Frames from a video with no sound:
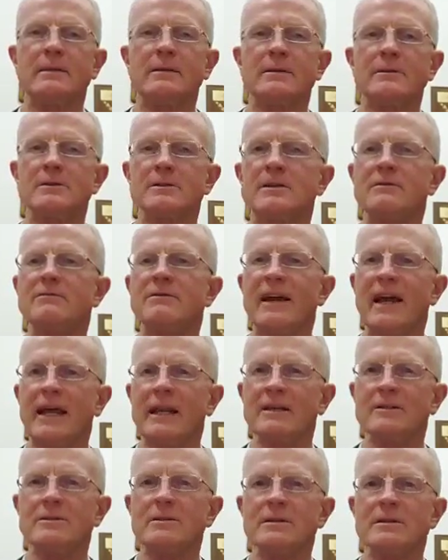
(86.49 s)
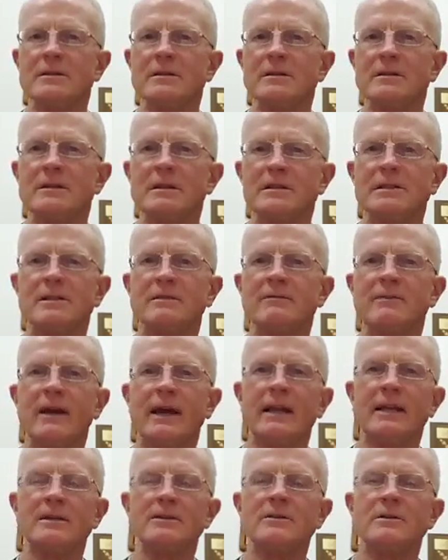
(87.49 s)
there's advantages and
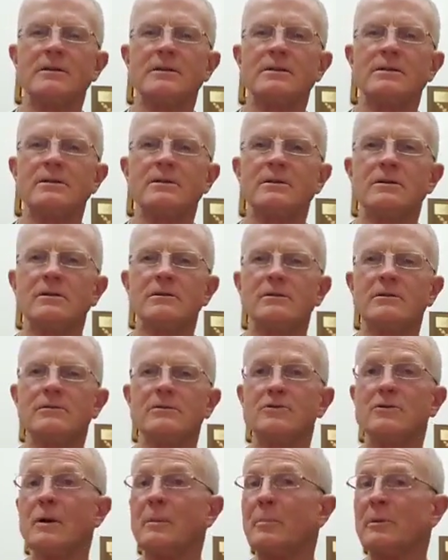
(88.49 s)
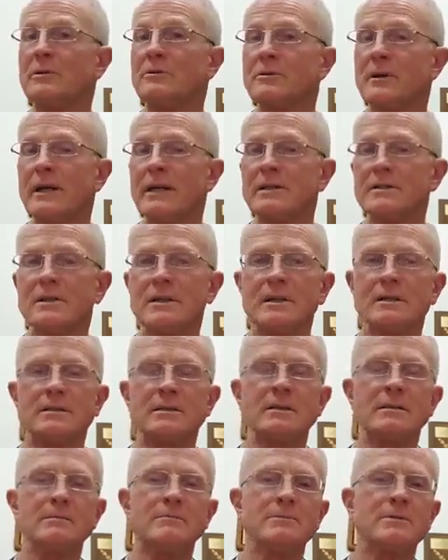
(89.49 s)
disadvantages to triple tray
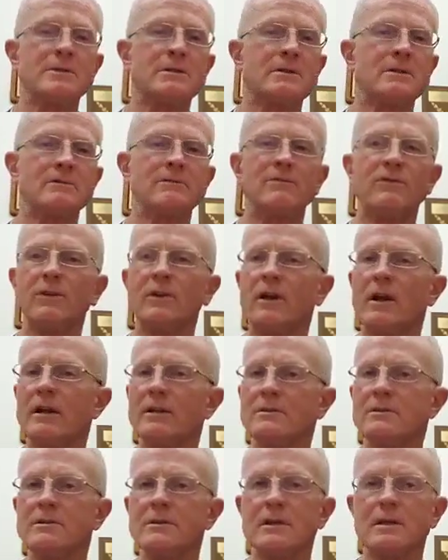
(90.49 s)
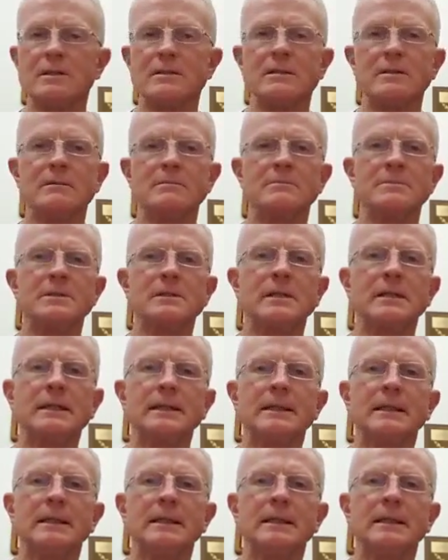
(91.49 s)
systems, to full arch systems.